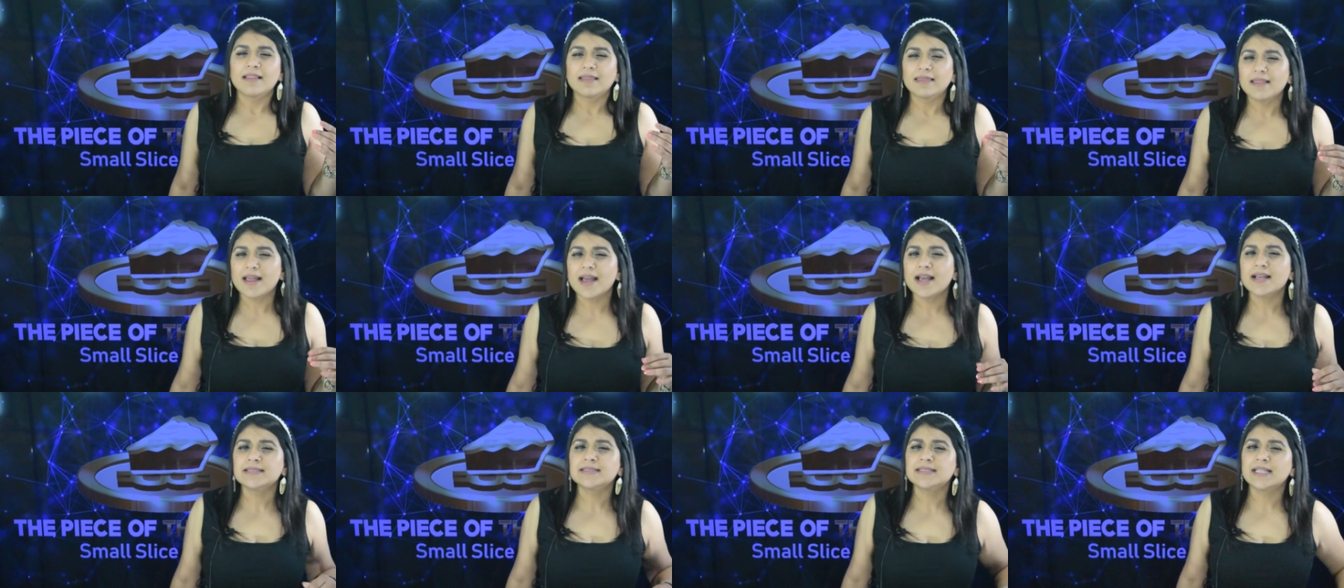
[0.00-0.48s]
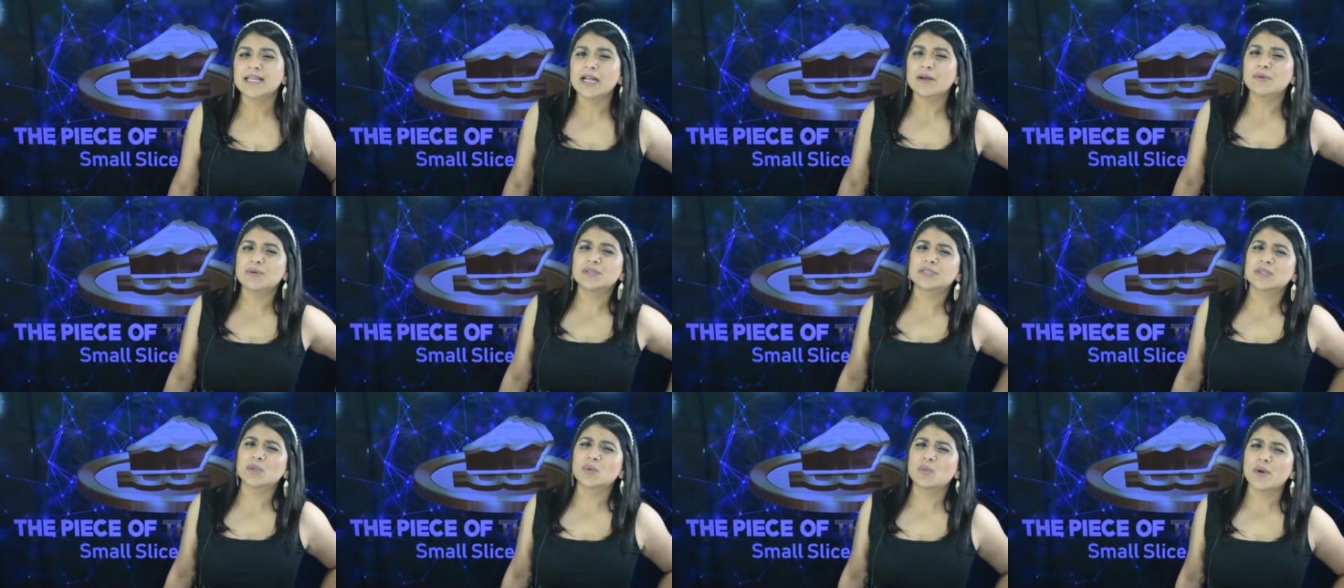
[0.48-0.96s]
Last that I
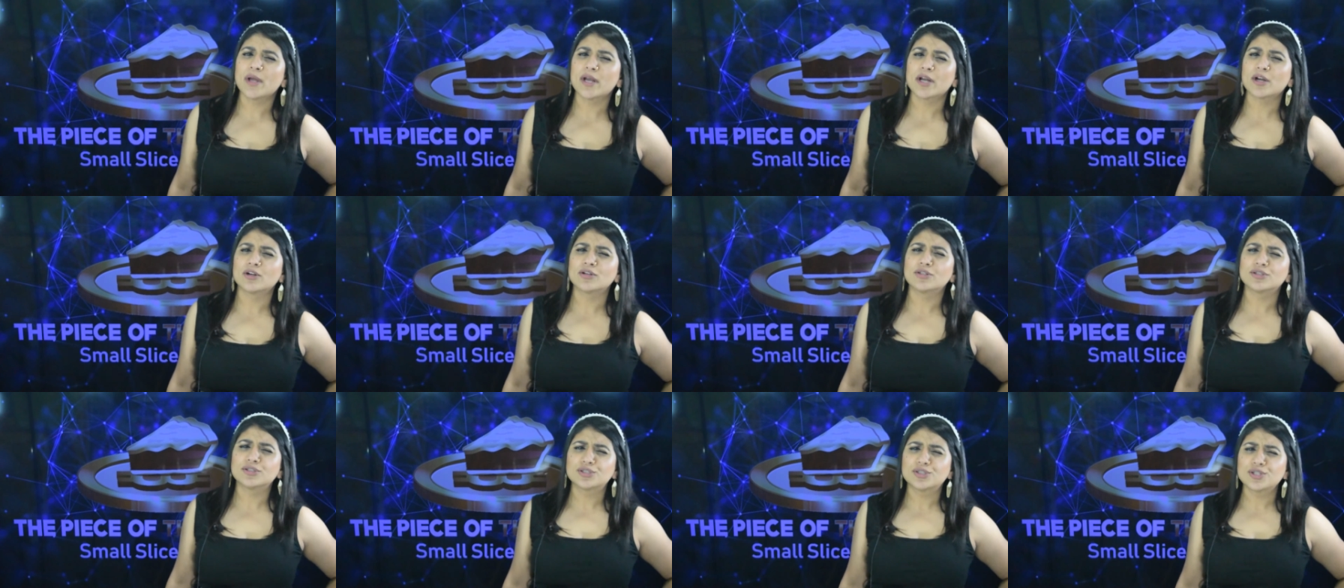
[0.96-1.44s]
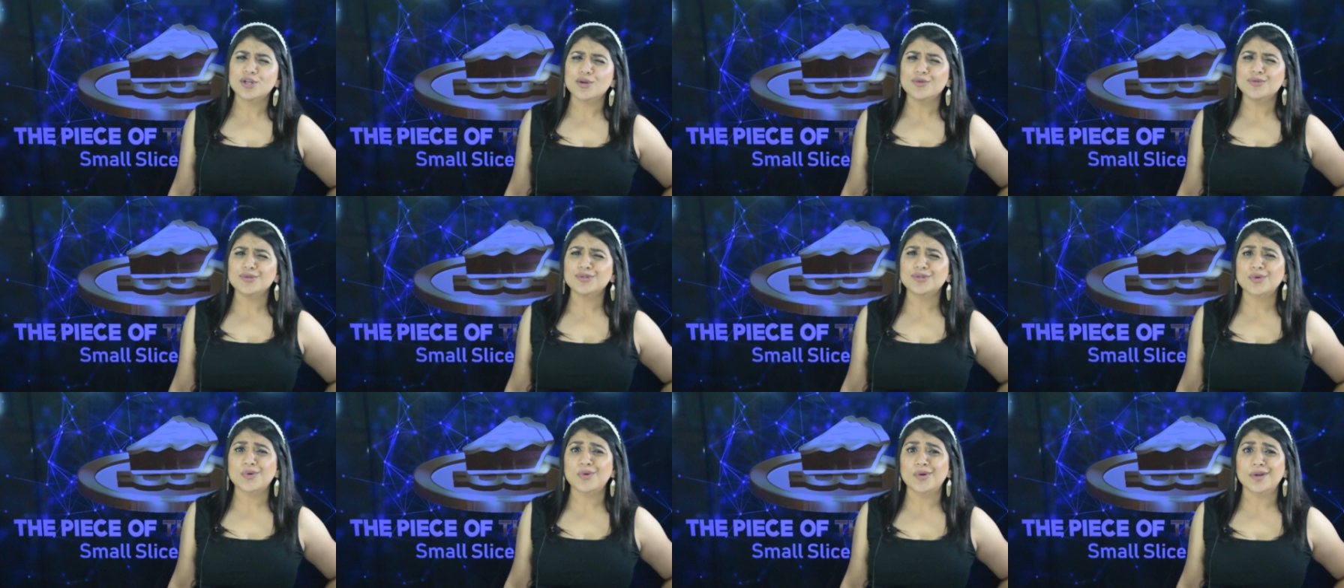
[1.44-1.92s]
was aware,
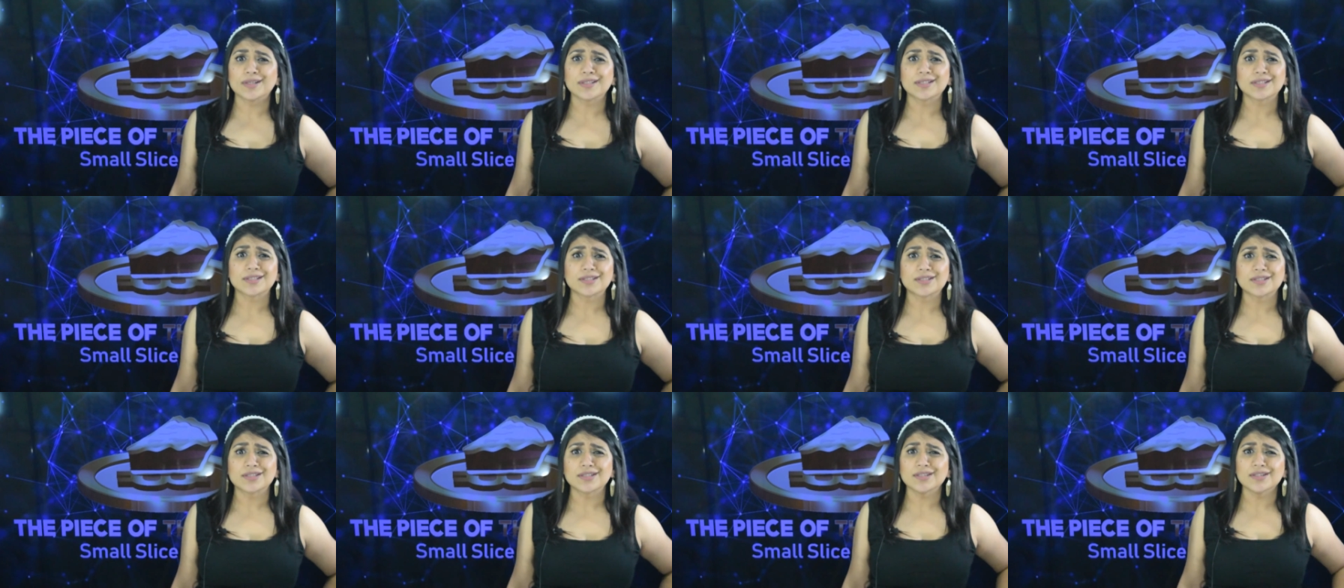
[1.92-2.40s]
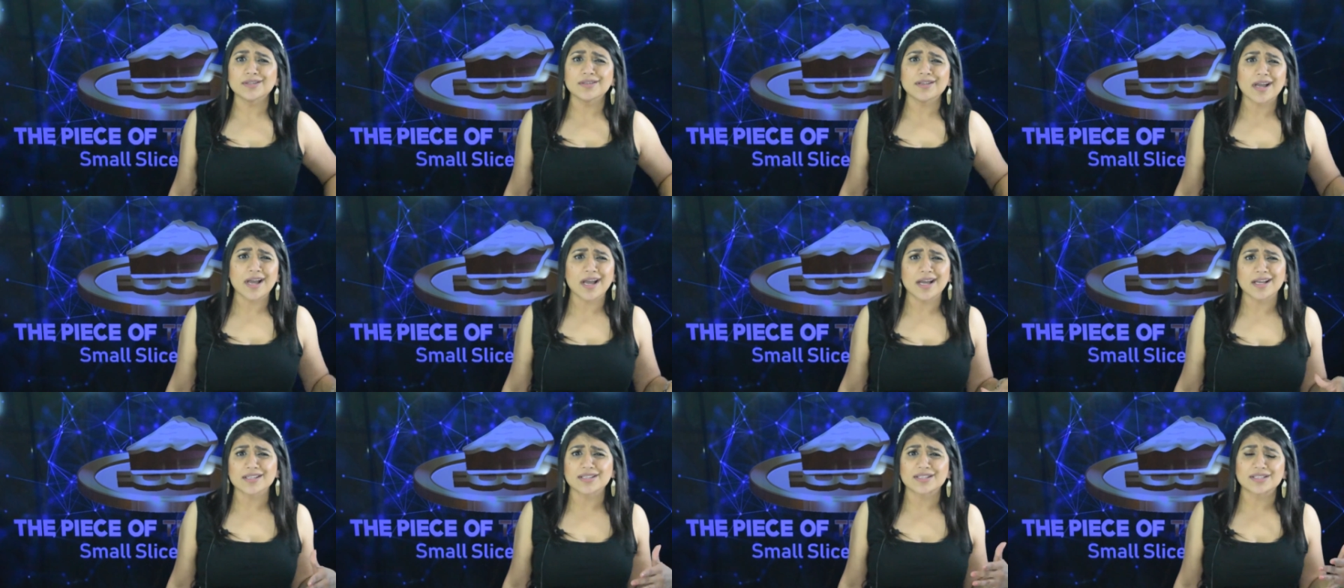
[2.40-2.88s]
Dogecoin still
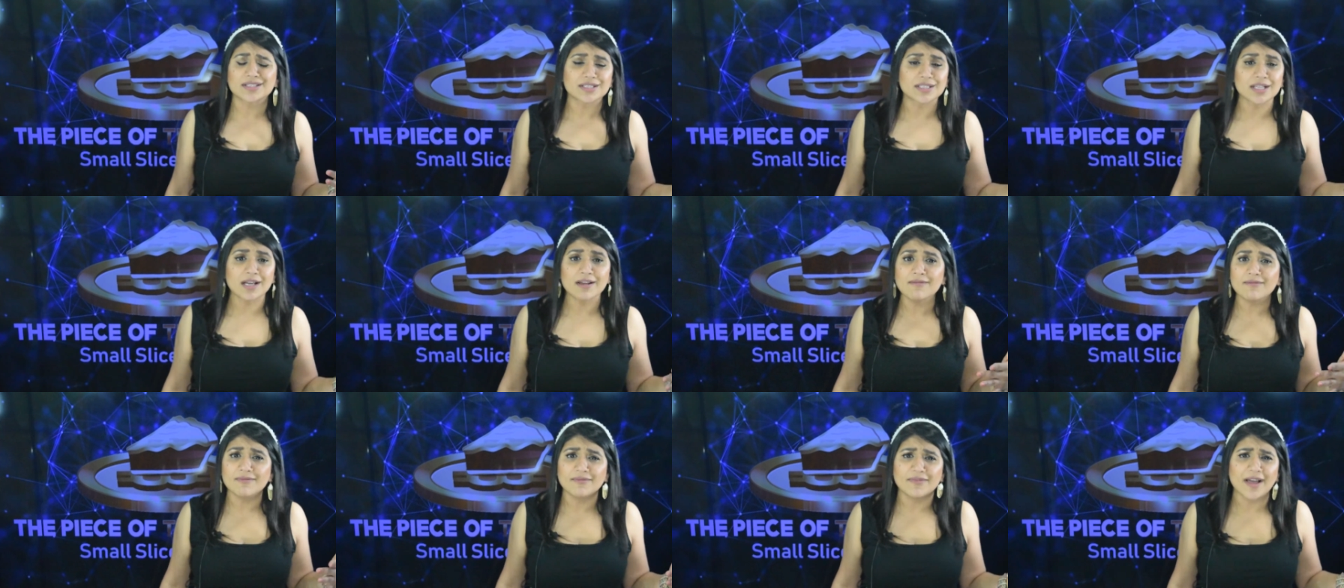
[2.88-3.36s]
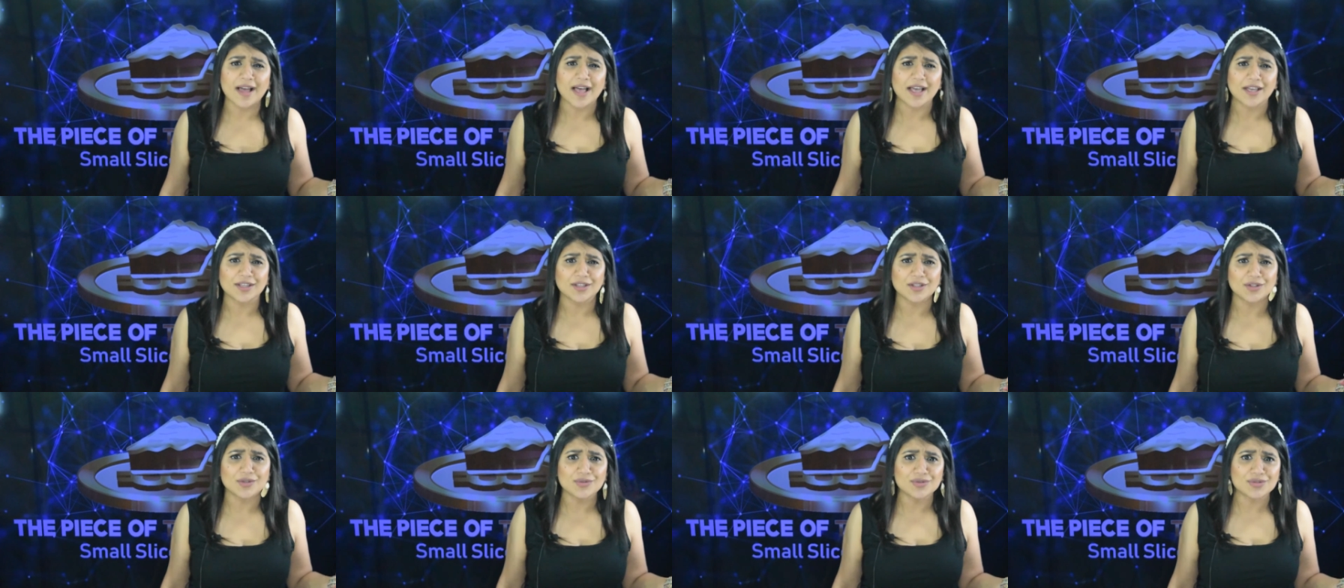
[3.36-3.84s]
has some
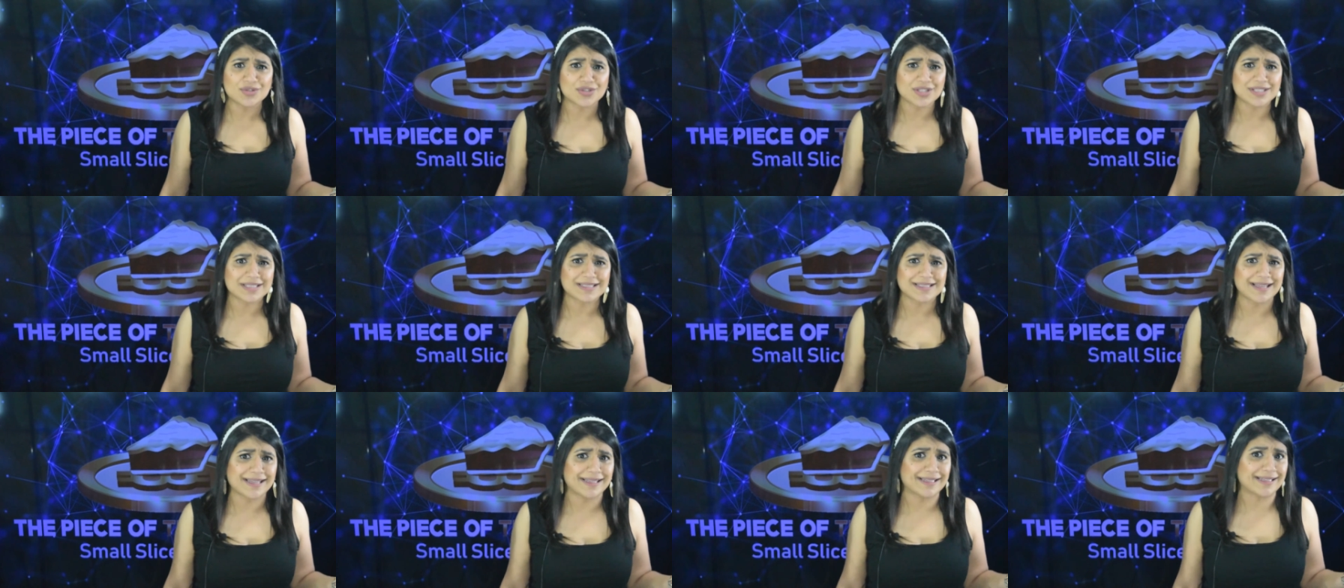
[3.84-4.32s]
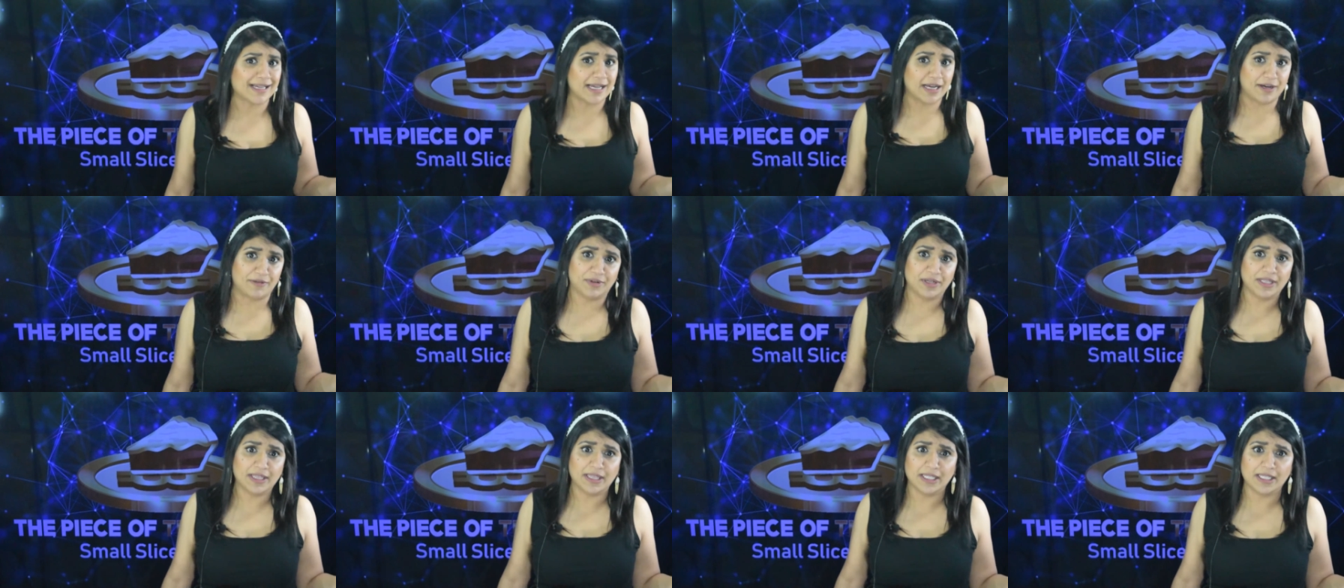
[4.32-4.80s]
value just like
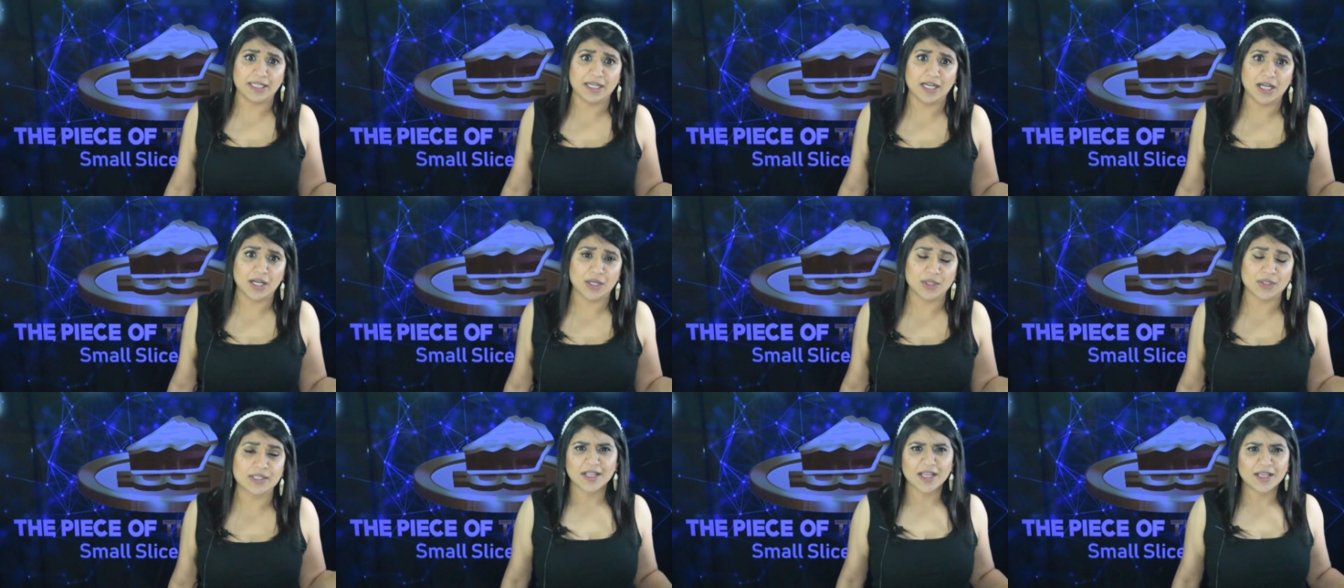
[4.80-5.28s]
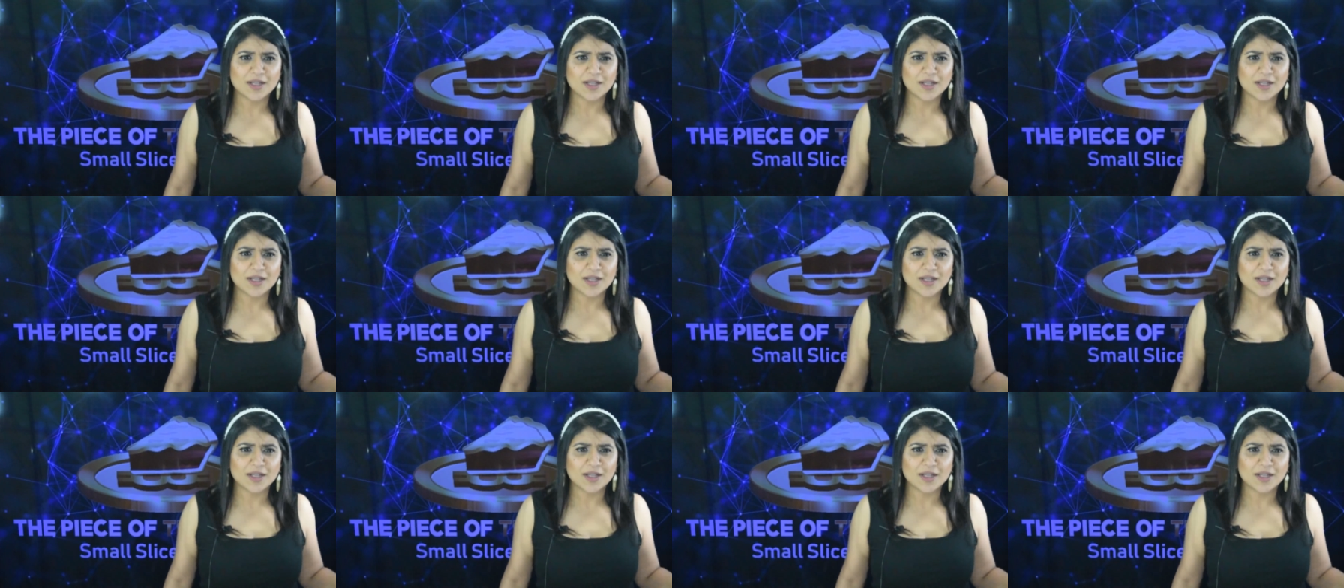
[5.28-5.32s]
everything else.